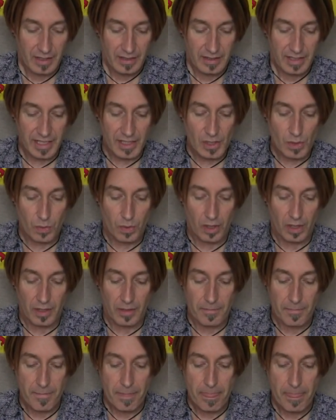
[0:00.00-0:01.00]
next
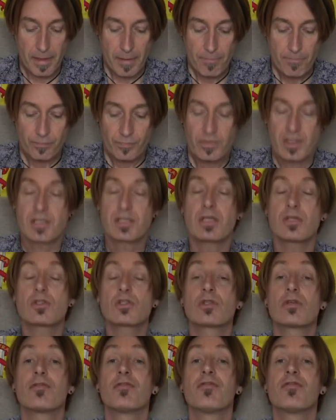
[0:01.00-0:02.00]
one. This is
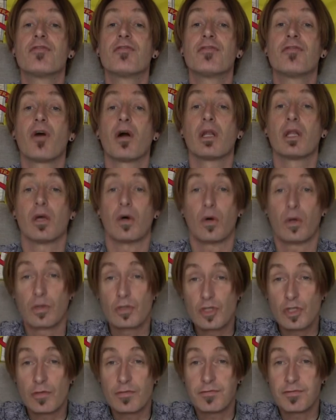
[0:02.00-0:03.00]
to follow
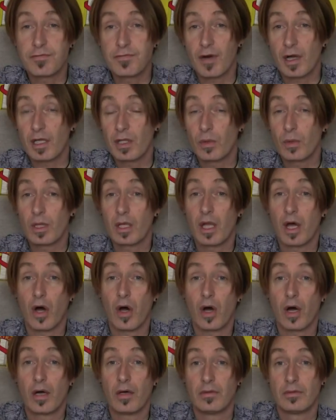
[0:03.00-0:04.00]

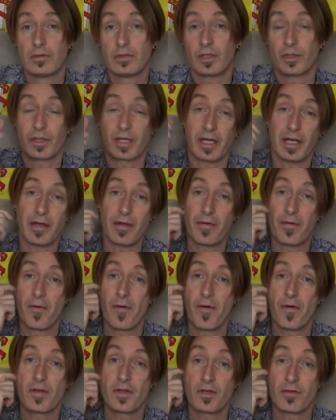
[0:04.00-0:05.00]
along, okay?
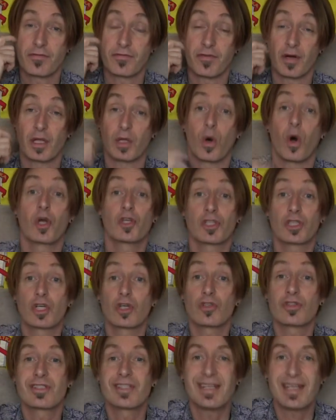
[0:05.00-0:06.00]
To follow or to
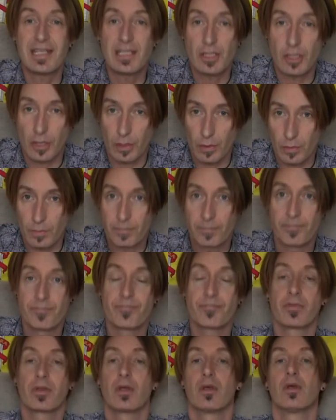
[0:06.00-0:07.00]
continue,
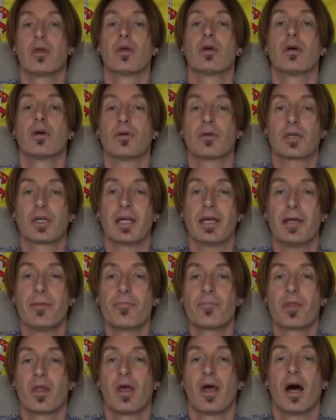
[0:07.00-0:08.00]
okay?
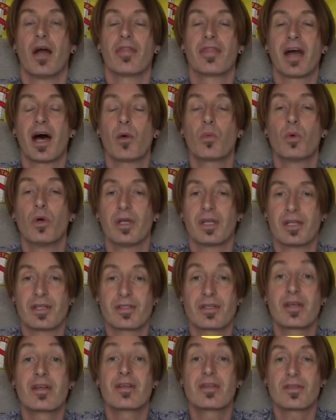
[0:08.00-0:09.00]
And that word
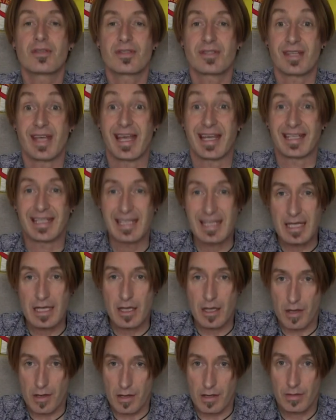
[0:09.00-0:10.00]
is
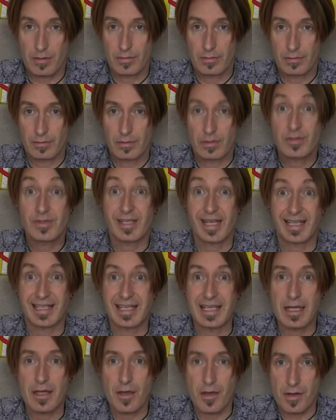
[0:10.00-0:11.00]
seguir,
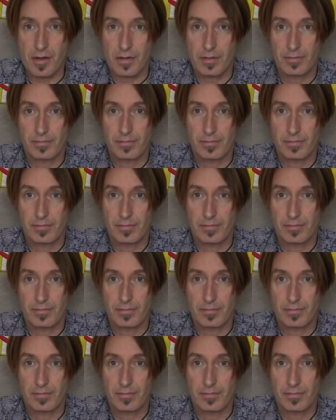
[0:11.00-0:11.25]
seguir,